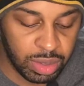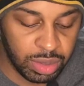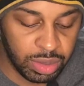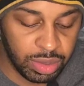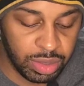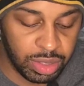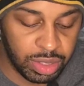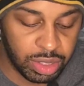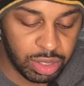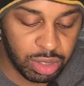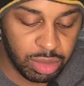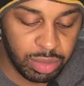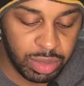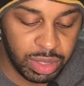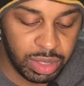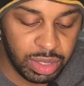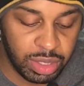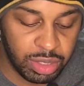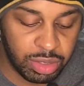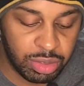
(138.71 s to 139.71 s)
This is going to be an
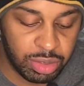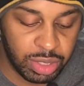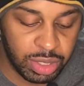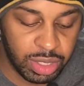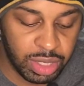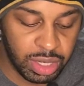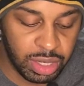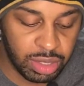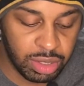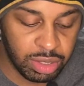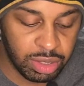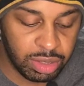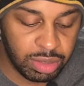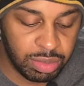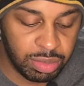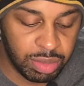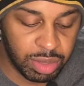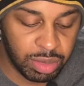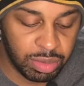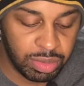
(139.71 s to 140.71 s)
interesting game because
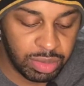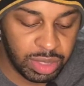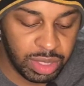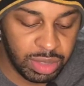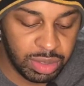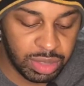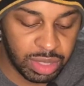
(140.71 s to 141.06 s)
both teams